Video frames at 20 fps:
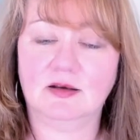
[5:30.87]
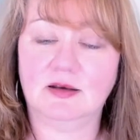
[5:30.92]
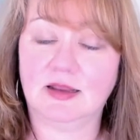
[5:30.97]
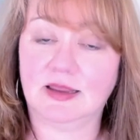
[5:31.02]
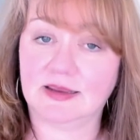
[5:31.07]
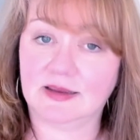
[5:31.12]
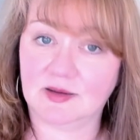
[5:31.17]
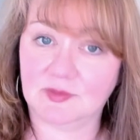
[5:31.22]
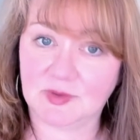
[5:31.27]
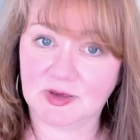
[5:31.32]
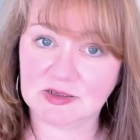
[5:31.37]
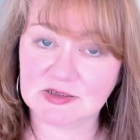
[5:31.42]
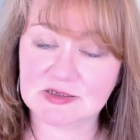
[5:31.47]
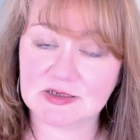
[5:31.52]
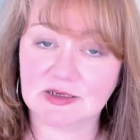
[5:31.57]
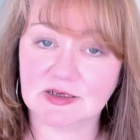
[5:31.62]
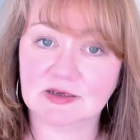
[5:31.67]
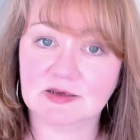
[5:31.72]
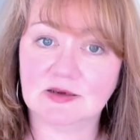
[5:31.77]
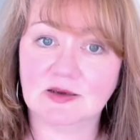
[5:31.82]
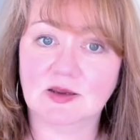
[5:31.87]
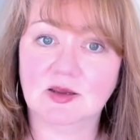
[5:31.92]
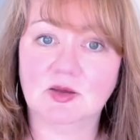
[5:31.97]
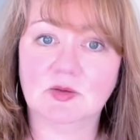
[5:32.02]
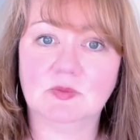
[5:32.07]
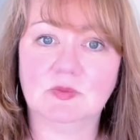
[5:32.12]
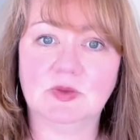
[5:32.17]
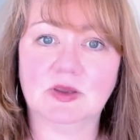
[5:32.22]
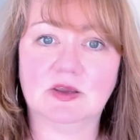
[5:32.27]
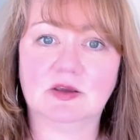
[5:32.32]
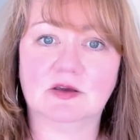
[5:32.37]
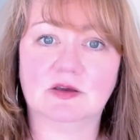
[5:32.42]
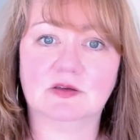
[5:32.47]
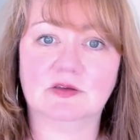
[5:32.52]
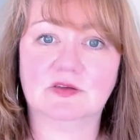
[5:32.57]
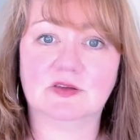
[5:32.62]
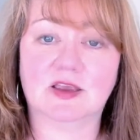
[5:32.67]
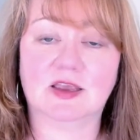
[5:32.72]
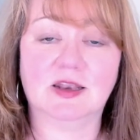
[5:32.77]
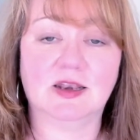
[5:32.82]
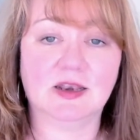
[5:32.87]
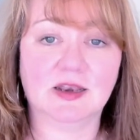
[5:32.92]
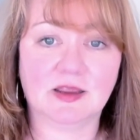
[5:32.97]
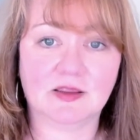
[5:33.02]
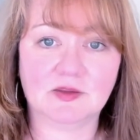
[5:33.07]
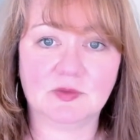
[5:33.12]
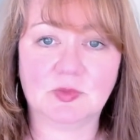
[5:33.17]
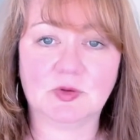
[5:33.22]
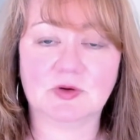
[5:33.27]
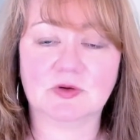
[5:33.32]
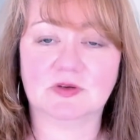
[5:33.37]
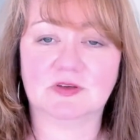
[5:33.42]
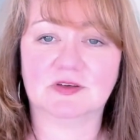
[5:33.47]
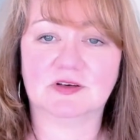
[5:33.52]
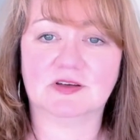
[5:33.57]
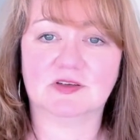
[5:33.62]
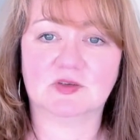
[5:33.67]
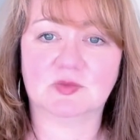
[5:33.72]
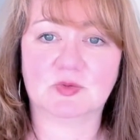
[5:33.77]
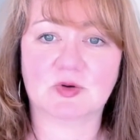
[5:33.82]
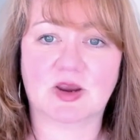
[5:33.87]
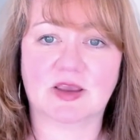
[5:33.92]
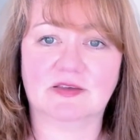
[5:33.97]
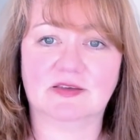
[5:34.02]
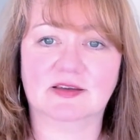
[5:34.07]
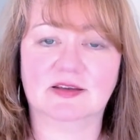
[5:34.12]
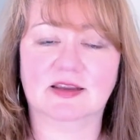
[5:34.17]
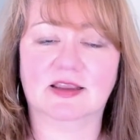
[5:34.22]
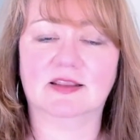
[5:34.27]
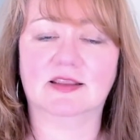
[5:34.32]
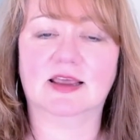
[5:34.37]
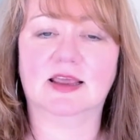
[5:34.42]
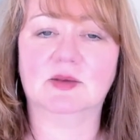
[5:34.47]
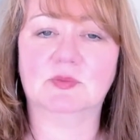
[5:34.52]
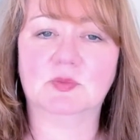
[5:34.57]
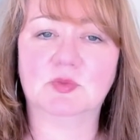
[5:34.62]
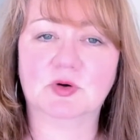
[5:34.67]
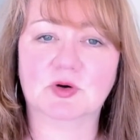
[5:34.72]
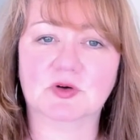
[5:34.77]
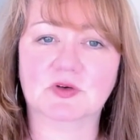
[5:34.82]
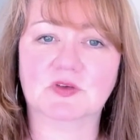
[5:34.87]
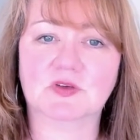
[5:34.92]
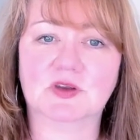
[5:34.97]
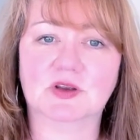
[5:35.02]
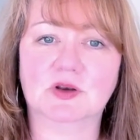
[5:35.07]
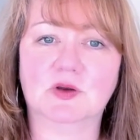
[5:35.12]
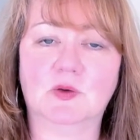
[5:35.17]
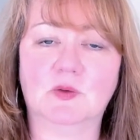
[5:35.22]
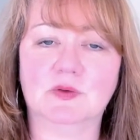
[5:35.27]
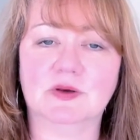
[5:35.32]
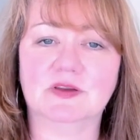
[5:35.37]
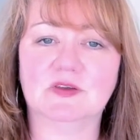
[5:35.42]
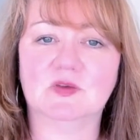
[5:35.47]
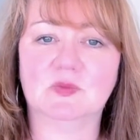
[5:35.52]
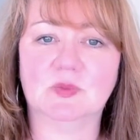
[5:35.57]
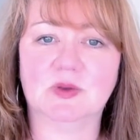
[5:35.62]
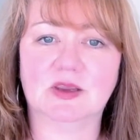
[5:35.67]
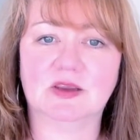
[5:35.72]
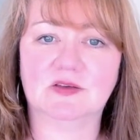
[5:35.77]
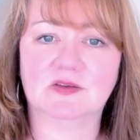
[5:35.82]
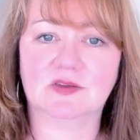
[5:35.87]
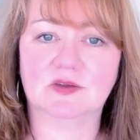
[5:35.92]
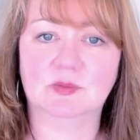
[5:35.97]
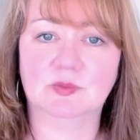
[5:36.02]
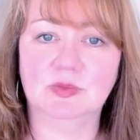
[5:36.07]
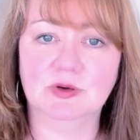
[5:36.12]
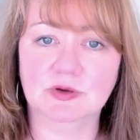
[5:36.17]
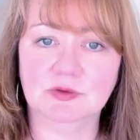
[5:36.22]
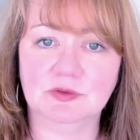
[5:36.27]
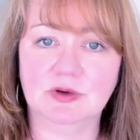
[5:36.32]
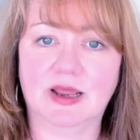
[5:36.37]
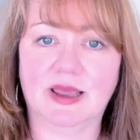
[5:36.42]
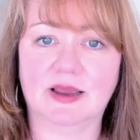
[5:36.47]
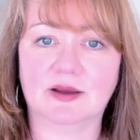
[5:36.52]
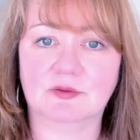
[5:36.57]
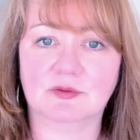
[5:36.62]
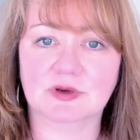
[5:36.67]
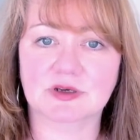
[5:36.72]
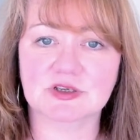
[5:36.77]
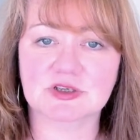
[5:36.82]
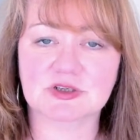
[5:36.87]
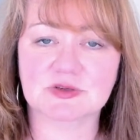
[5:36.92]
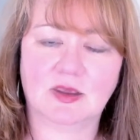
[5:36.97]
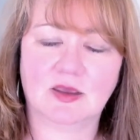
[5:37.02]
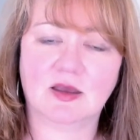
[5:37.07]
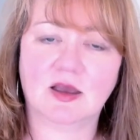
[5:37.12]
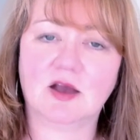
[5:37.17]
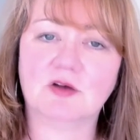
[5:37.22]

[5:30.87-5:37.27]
Like I mentioned, because another person is present and that person only speaks the blue language.